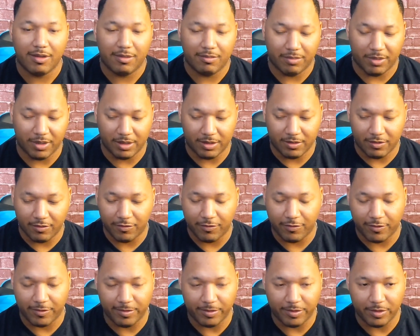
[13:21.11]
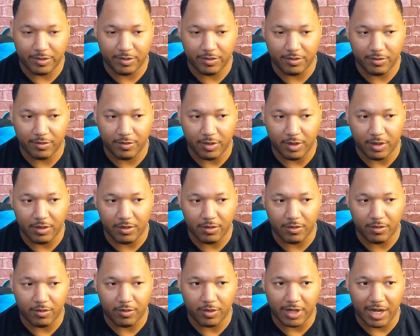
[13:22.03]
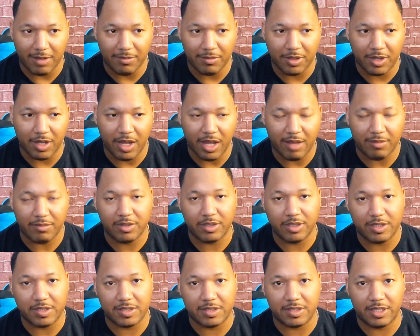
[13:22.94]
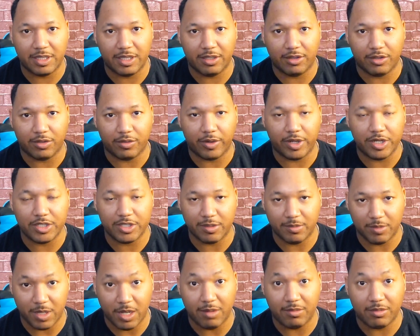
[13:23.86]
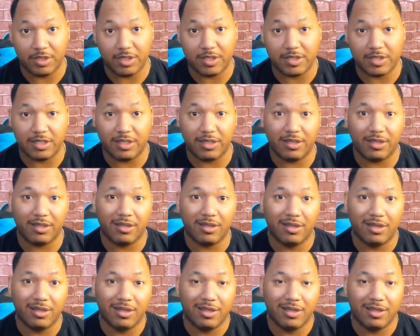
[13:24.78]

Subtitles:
but for what I'm commonly seeing, the range I'm commonly seeing